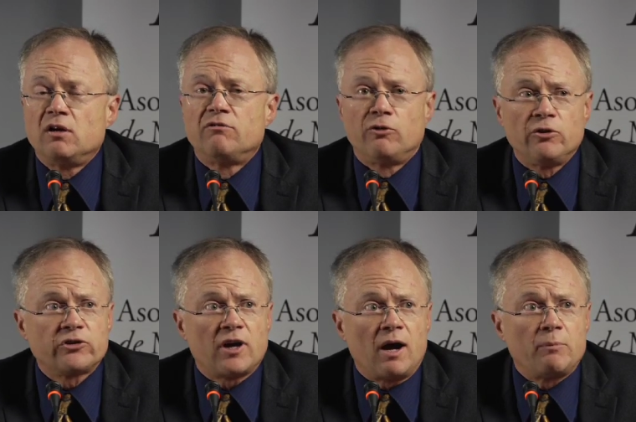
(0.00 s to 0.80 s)
Full
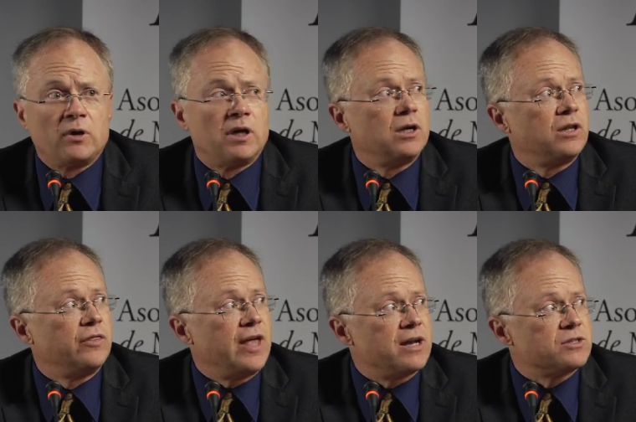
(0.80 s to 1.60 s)
stop,
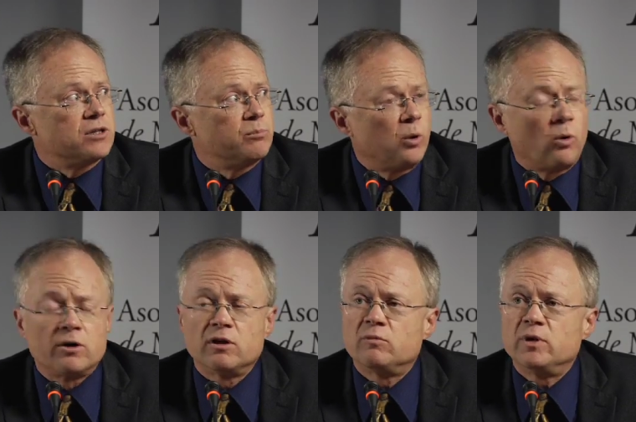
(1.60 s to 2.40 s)
that is an
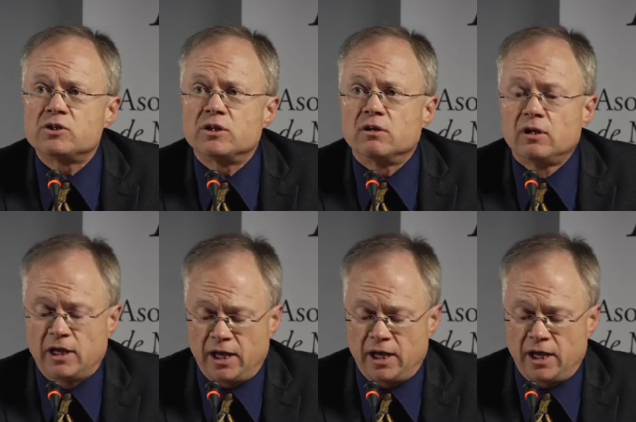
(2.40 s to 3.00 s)
important admission,